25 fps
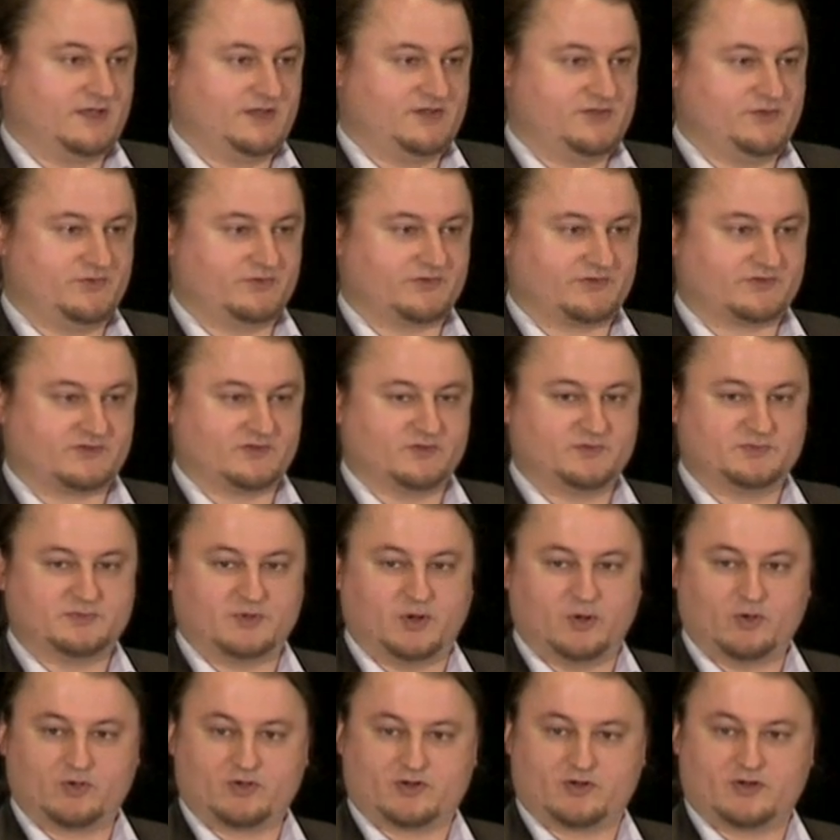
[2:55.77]
users in
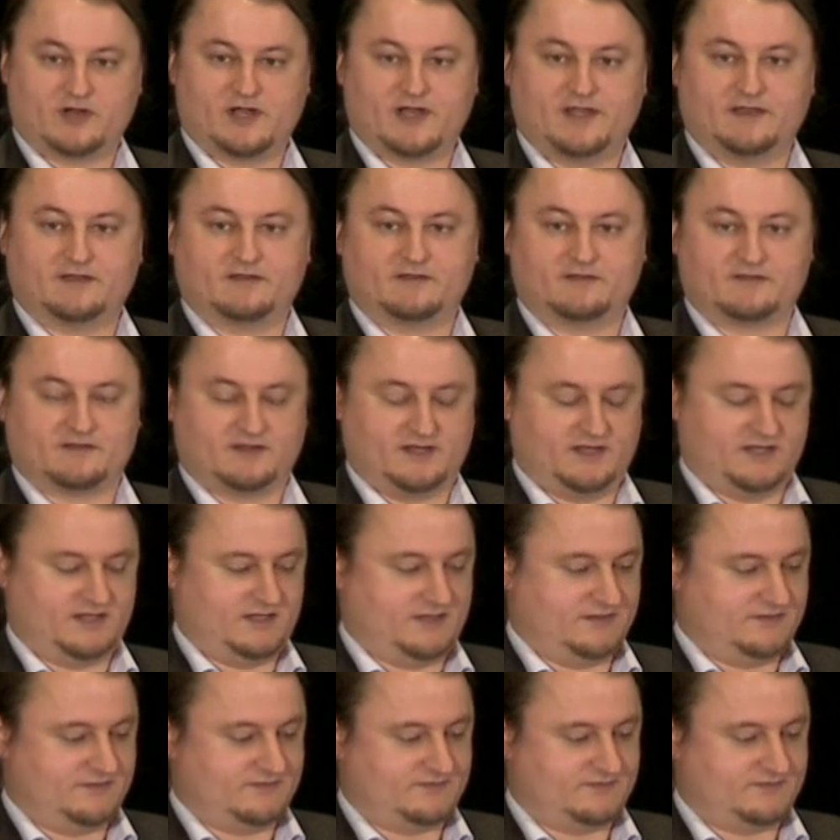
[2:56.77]
poker and uh,